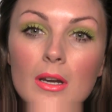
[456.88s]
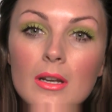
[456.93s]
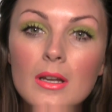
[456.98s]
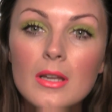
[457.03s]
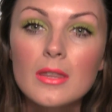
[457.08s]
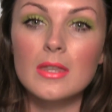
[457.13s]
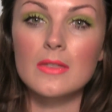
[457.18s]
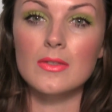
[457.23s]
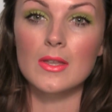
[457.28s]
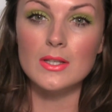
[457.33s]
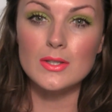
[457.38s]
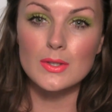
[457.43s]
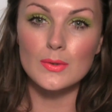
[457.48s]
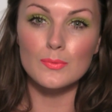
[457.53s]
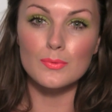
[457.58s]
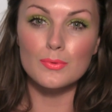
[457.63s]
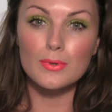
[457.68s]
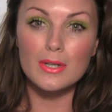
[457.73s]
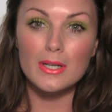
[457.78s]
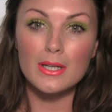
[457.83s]
And I think that's a
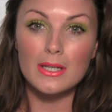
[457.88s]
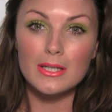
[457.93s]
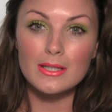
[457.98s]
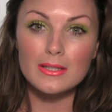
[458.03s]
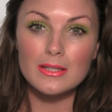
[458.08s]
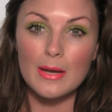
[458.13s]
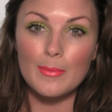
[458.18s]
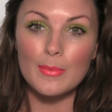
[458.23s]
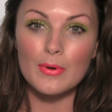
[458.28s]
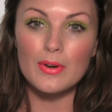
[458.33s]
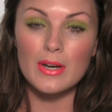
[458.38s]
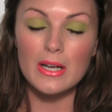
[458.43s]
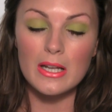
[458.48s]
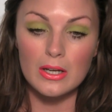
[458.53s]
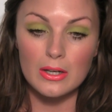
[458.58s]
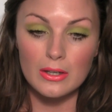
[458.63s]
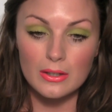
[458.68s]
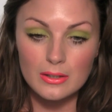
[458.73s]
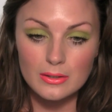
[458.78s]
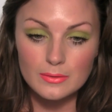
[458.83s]
really summery
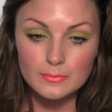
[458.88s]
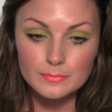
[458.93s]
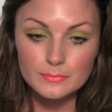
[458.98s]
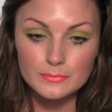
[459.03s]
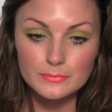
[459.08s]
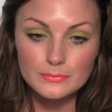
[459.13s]
look.